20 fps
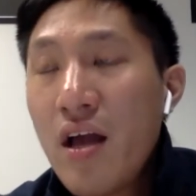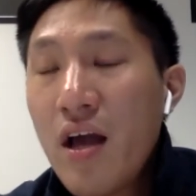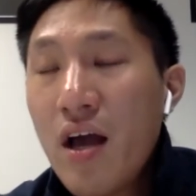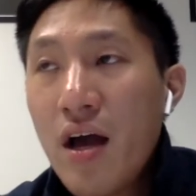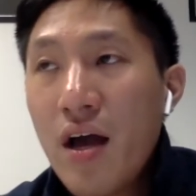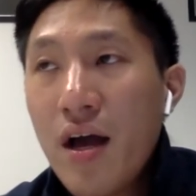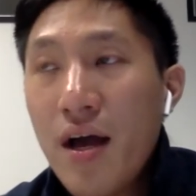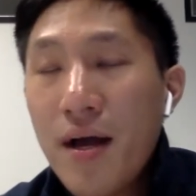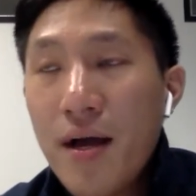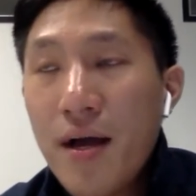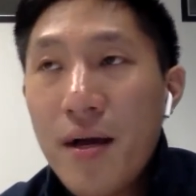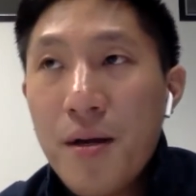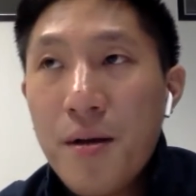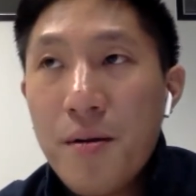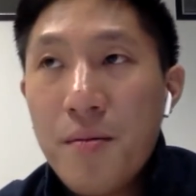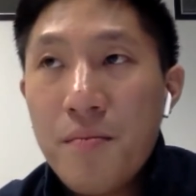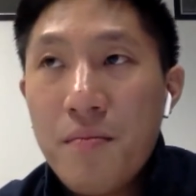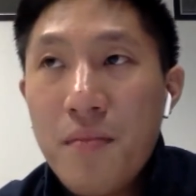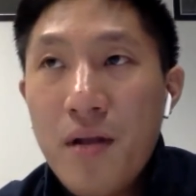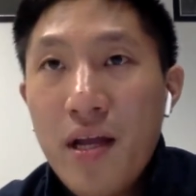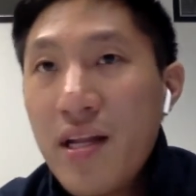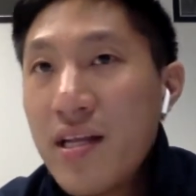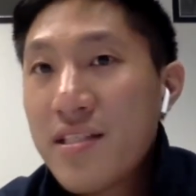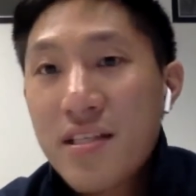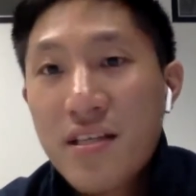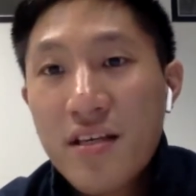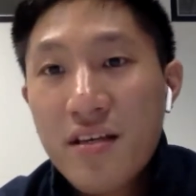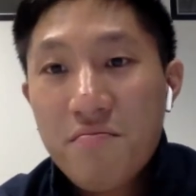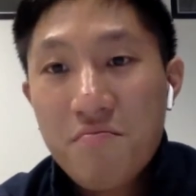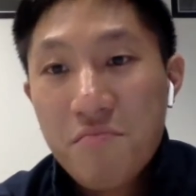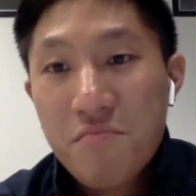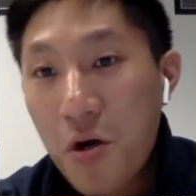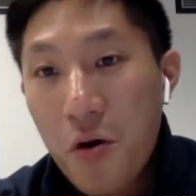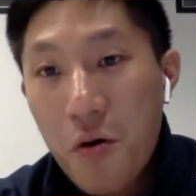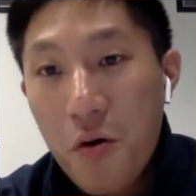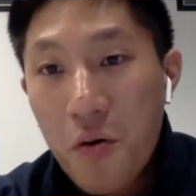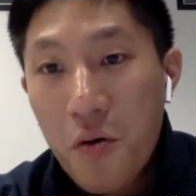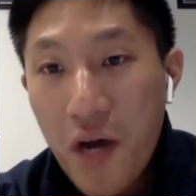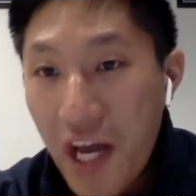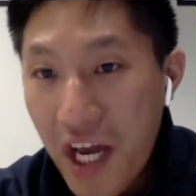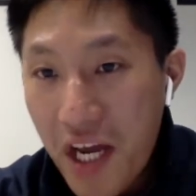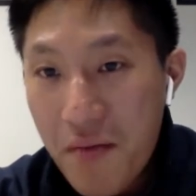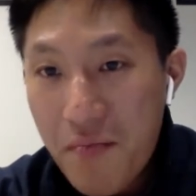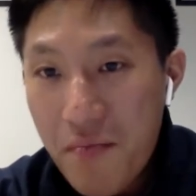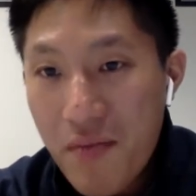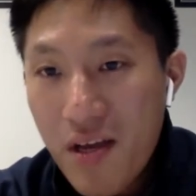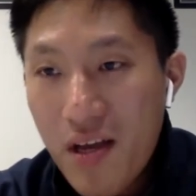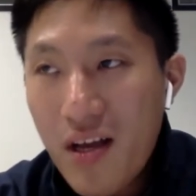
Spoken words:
It doesn't go away.